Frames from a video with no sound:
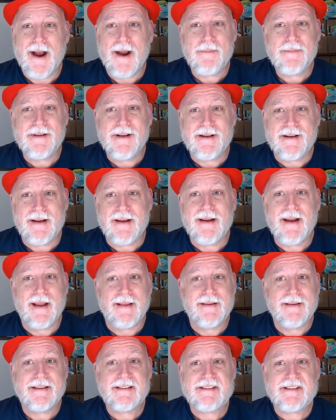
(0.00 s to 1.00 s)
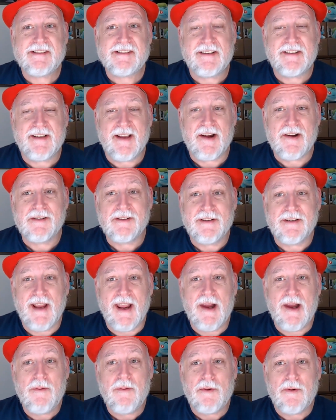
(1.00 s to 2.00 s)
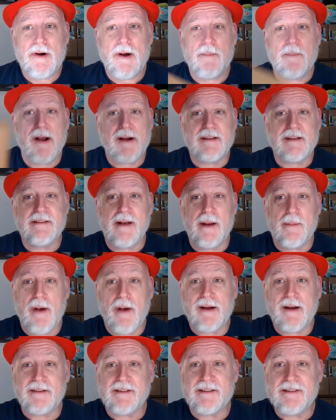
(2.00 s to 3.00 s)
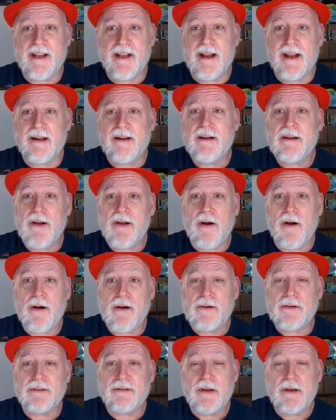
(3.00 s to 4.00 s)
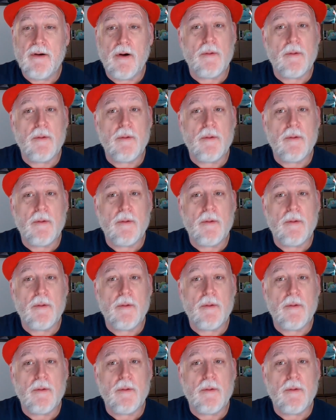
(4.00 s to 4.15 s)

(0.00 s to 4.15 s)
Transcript: I'm TD and this is the Lair. Today we're unboxing a box of 10 cards,